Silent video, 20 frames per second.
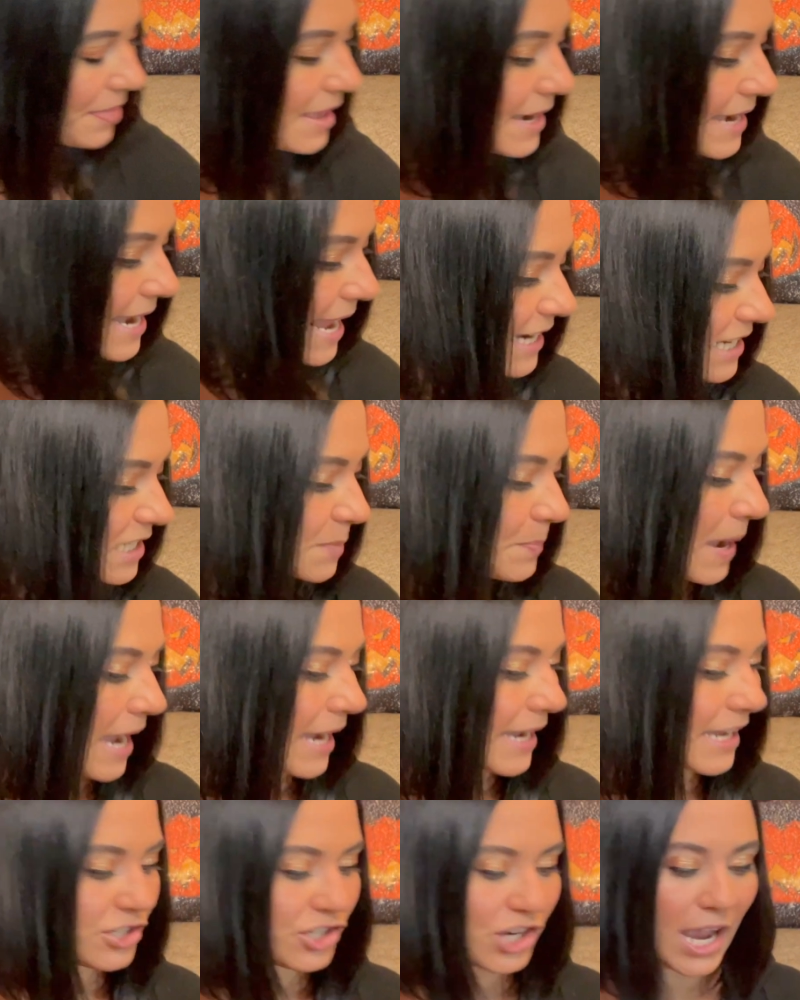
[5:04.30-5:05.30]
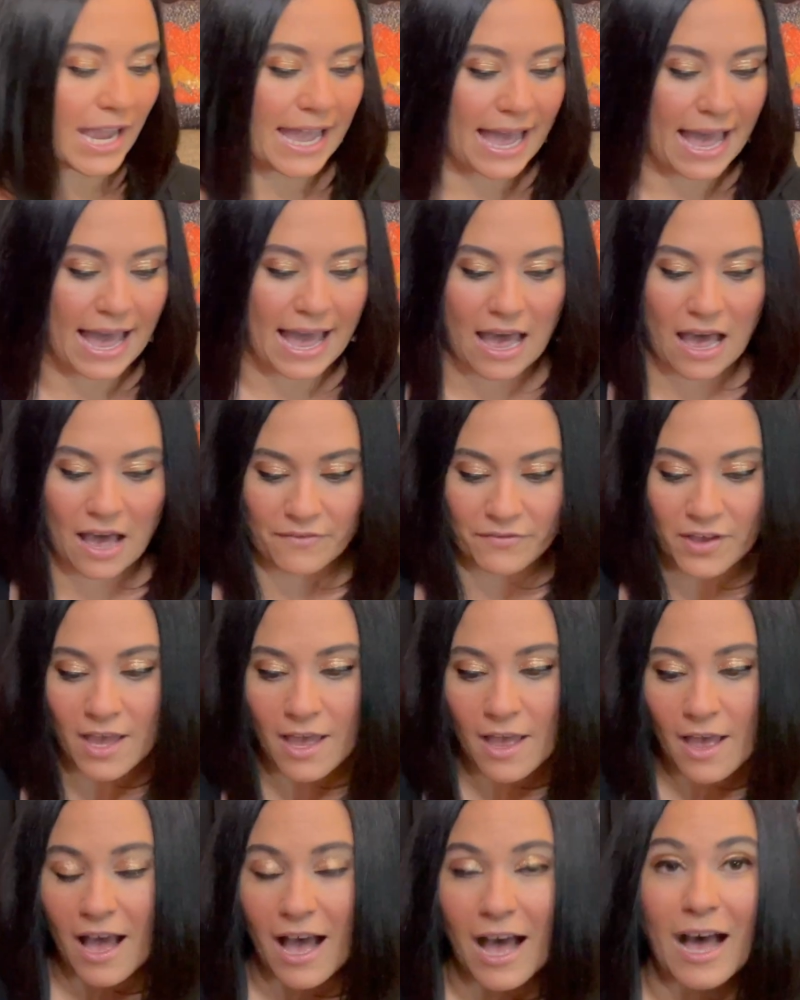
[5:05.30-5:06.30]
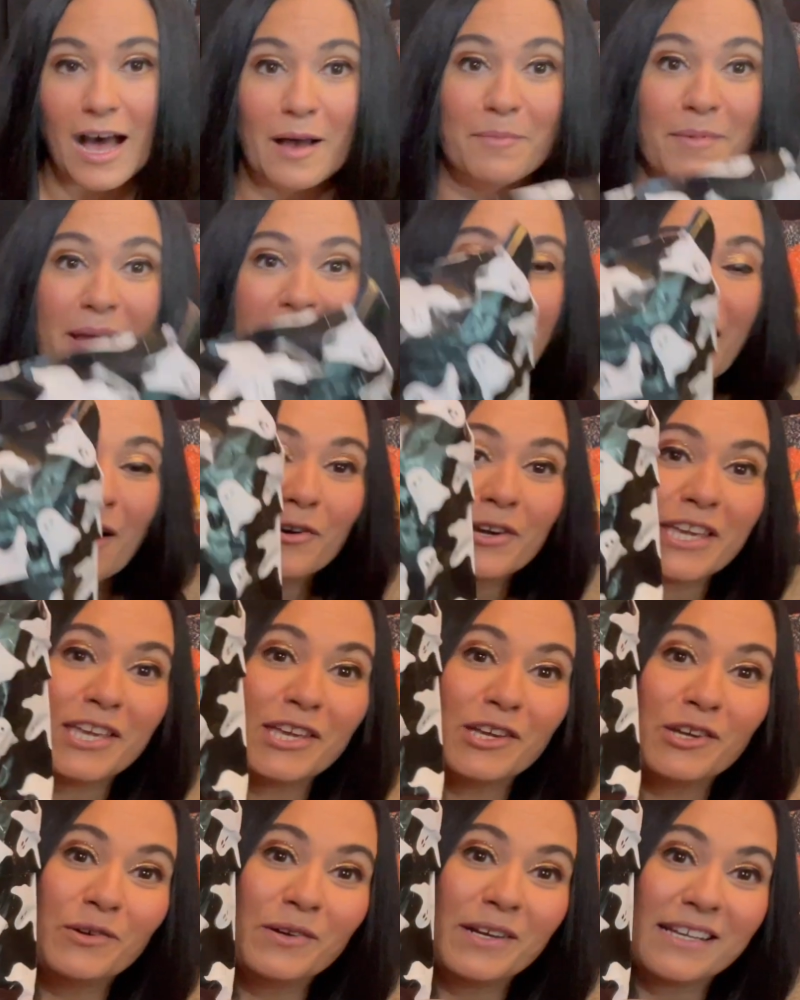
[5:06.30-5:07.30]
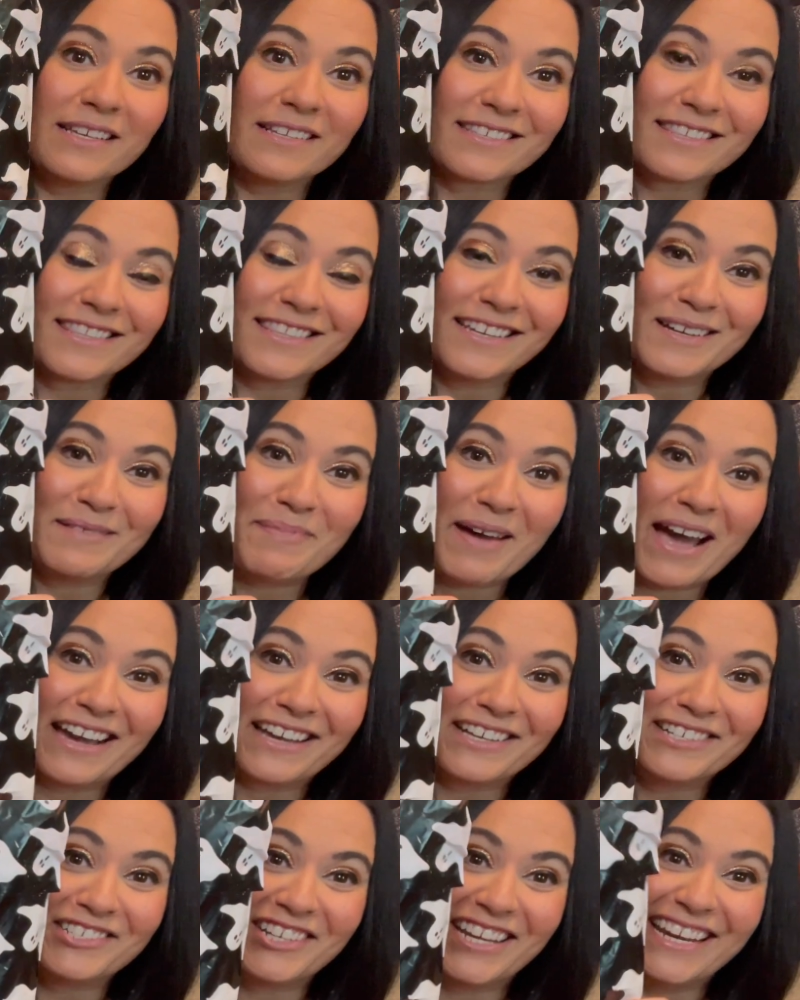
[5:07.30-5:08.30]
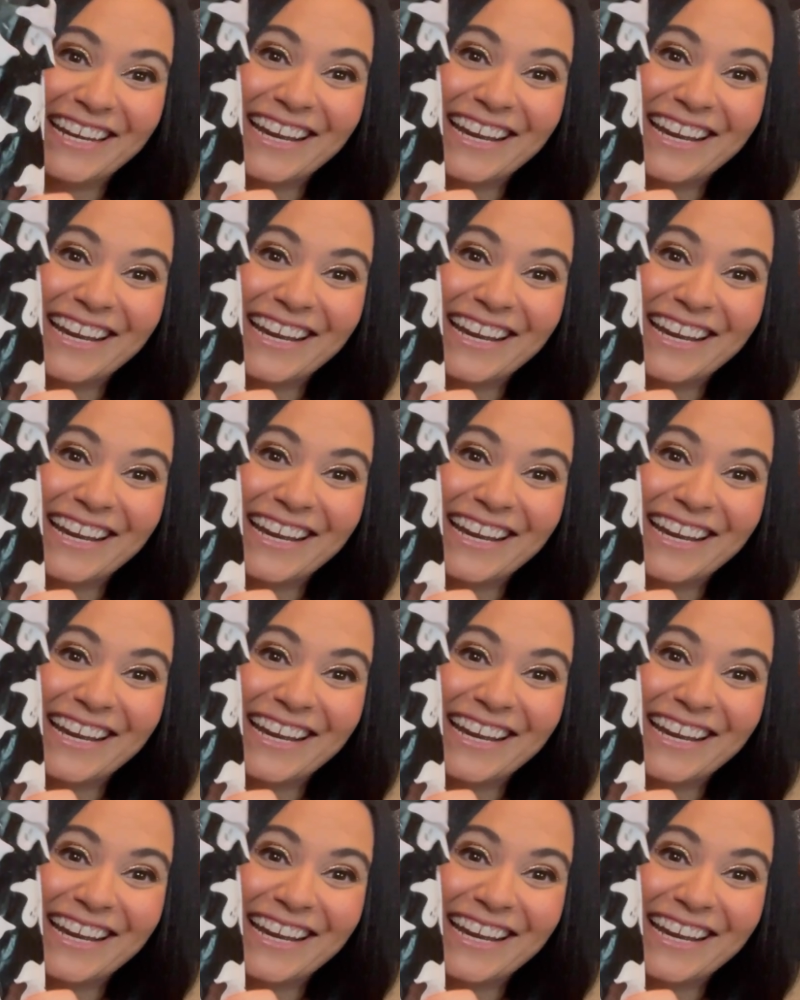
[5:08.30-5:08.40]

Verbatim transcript: the next package I have, um, how cute is the packaging?